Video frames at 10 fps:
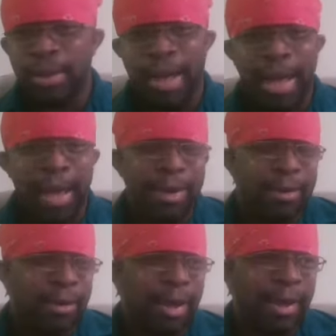
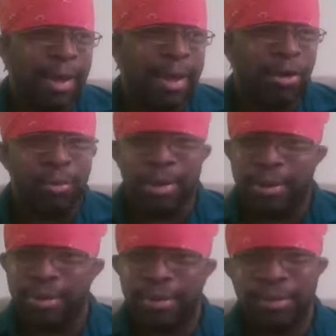I can't help you.
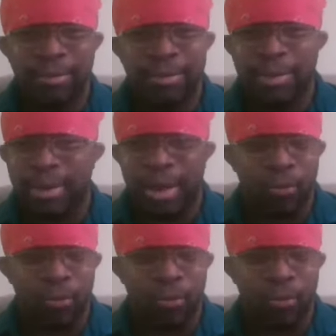I mean,